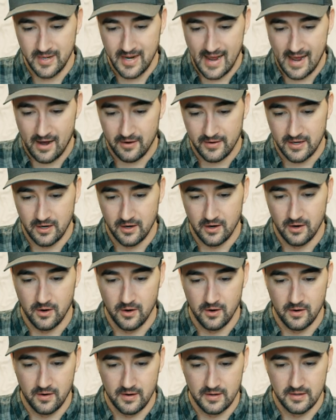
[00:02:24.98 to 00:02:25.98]
out
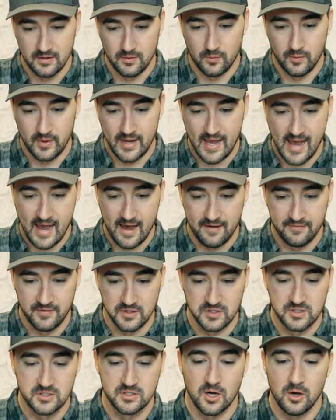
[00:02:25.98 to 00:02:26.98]
here, we have
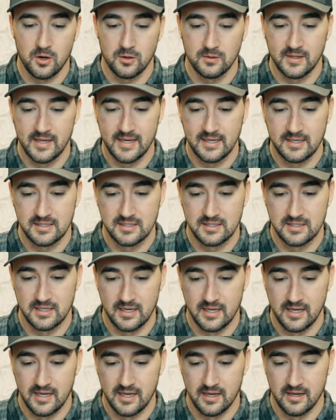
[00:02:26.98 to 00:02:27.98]
the Salt Lake
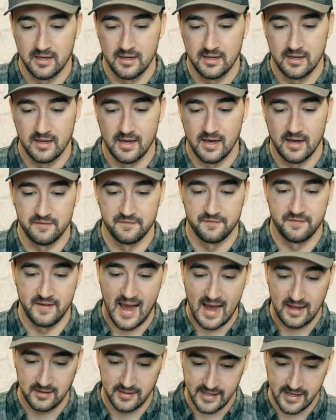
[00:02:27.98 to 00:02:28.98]
City
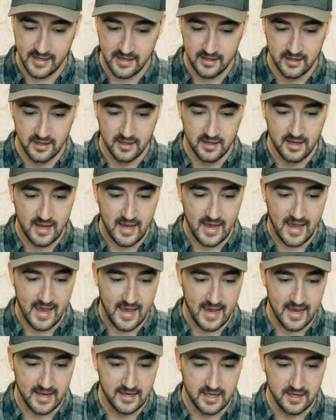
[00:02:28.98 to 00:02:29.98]
Valley.
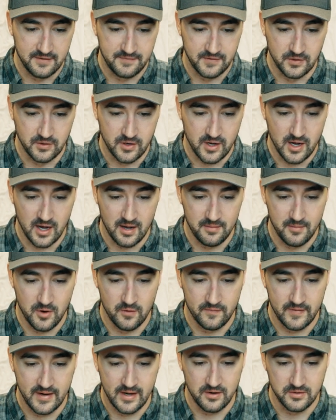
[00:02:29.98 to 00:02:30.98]
And if you come
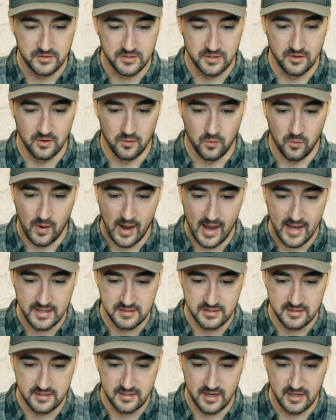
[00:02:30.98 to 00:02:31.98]
over here to the
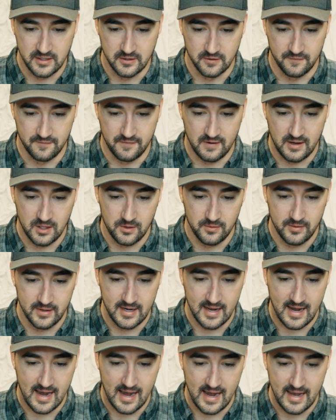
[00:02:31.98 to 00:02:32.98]
west and you're
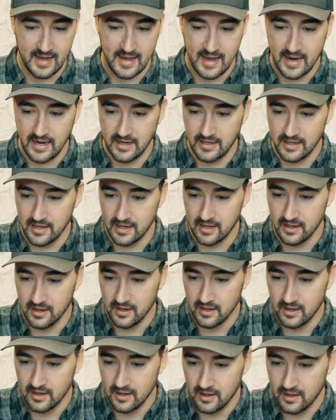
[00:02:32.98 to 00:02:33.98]
following I-80
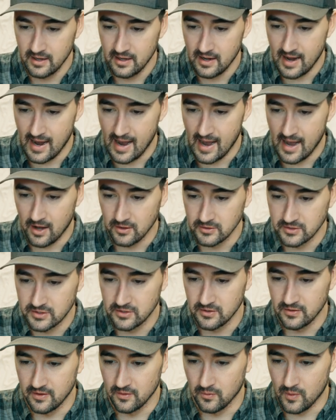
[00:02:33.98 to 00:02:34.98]
out
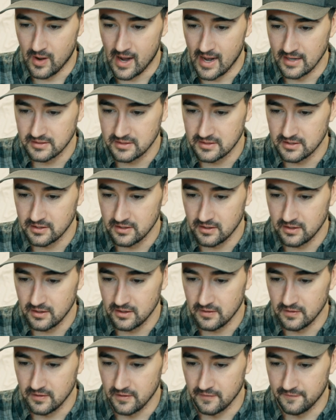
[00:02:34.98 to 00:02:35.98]
to the west,
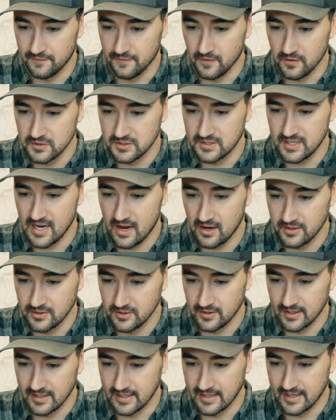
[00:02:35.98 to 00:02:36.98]
the first town
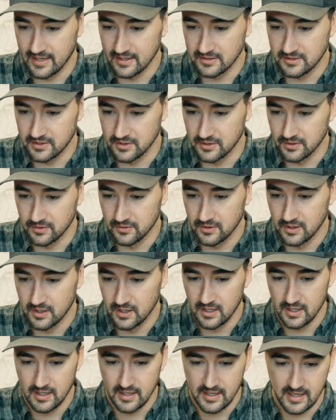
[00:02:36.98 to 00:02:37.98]
you're going to get to
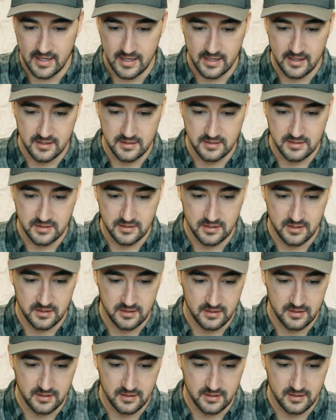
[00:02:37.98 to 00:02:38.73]
is